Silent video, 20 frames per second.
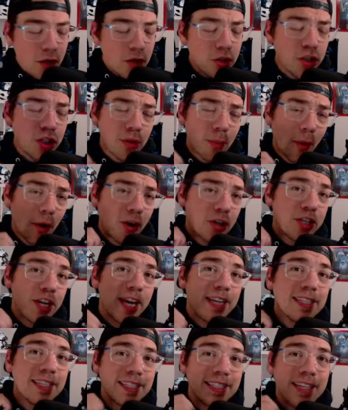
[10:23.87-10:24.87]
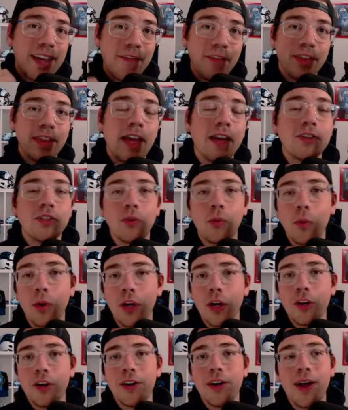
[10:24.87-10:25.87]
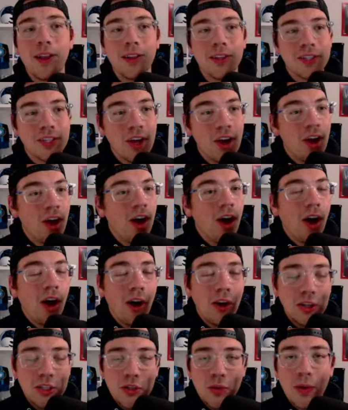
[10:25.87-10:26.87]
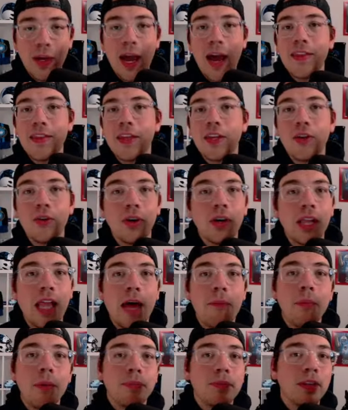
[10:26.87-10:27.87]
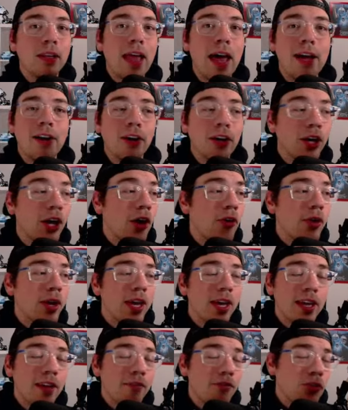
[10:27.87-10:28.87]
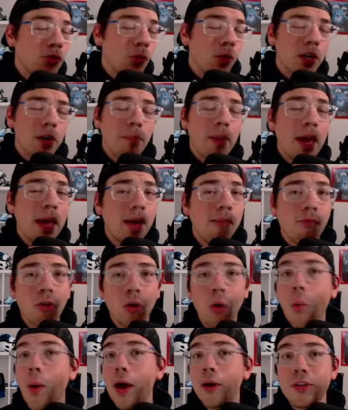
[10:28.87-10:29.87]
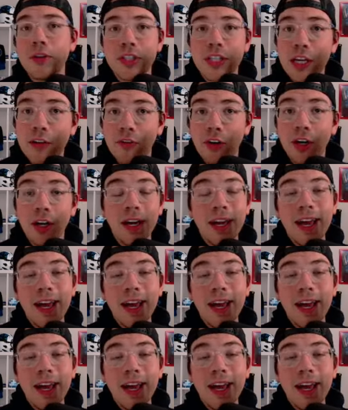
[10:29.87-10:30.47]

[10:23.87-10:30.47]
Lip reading: Jamar Chase at $7,100, also a guy that you can climb up the ladder and go get if you want to pay up for a wide receiver.